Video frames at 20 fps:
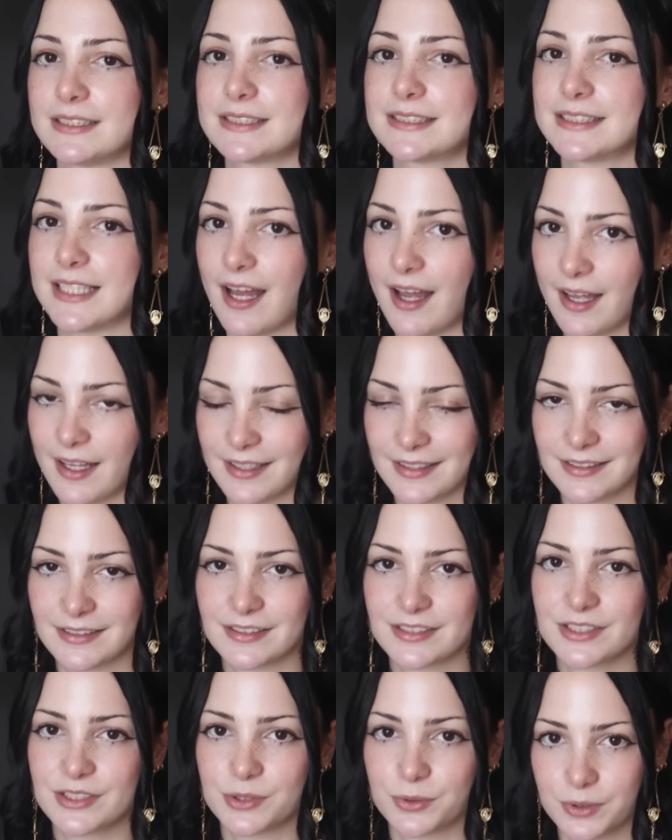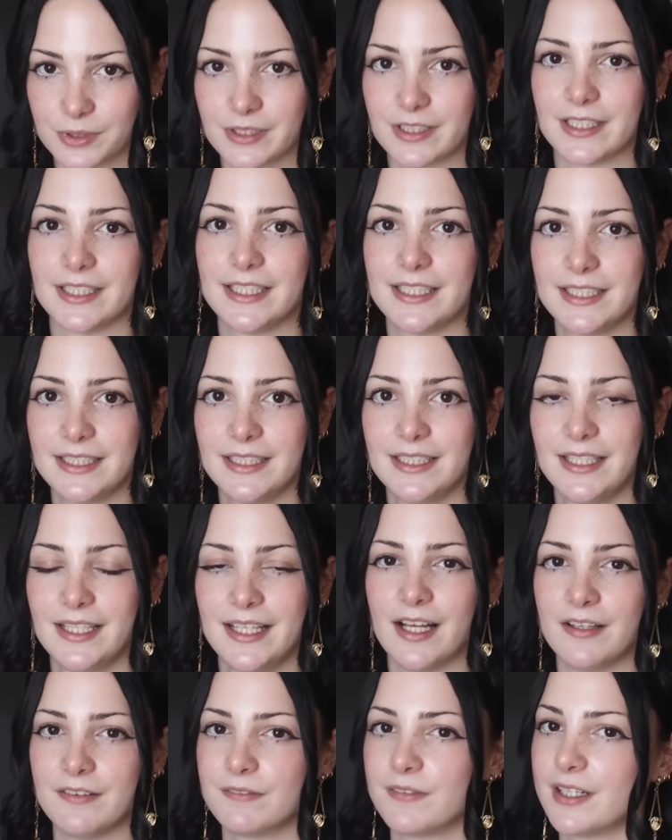sad story
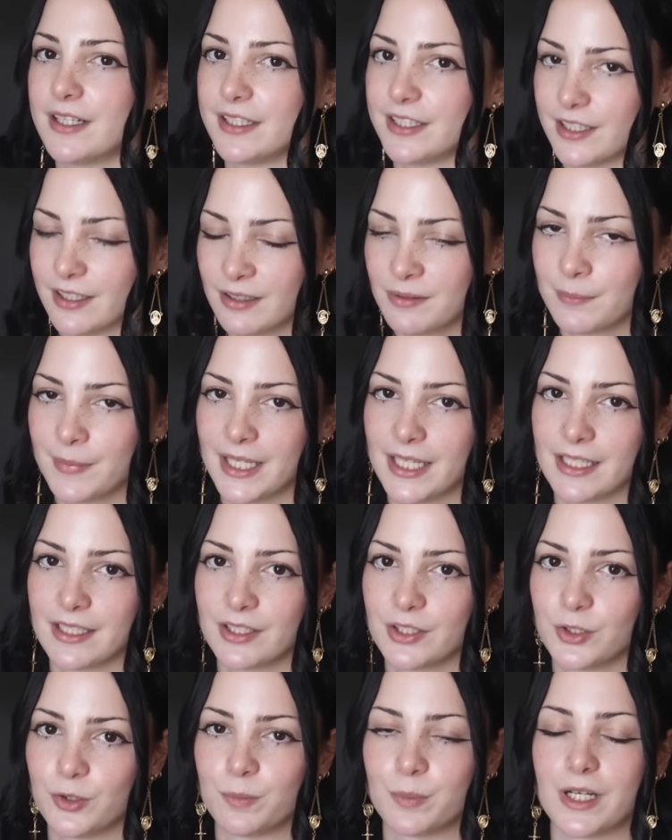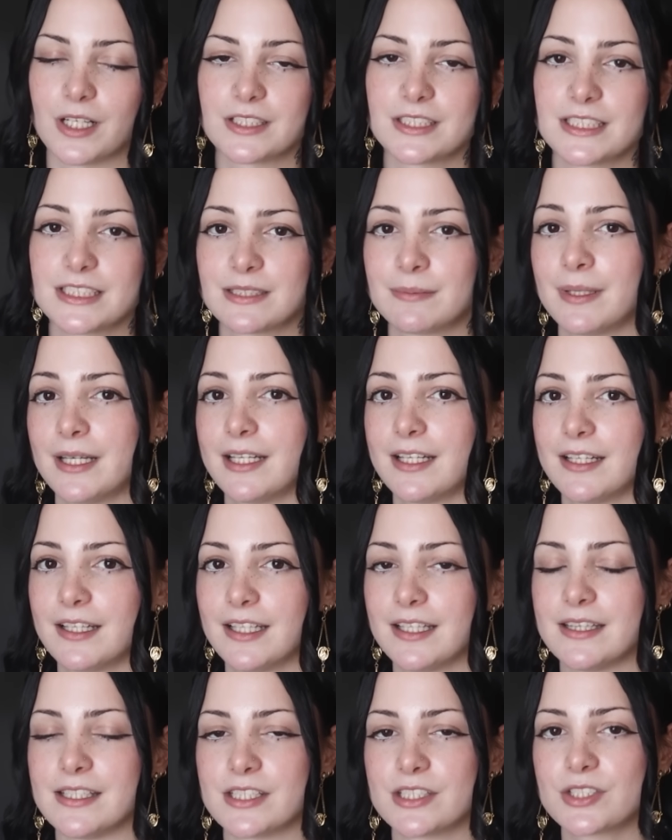of a young man who participated
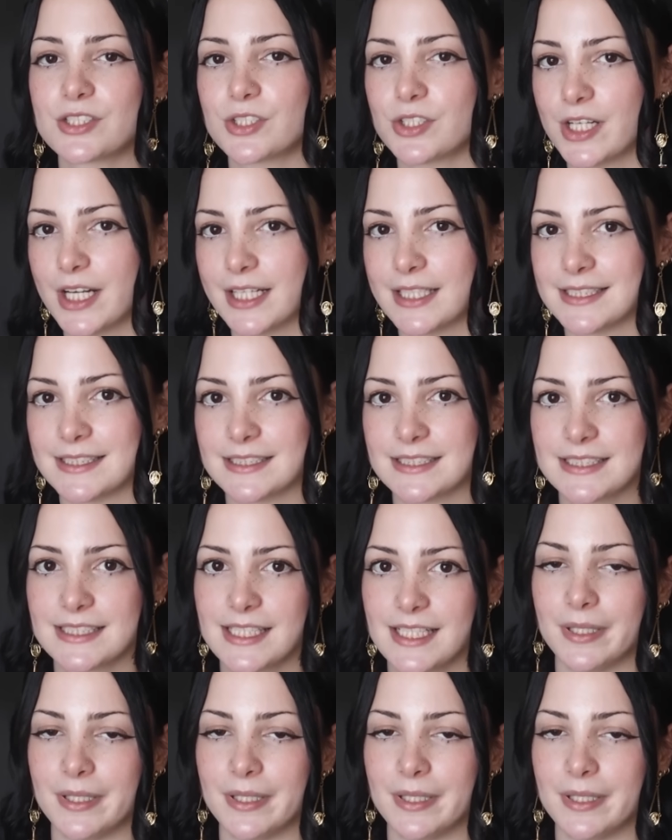in this trend,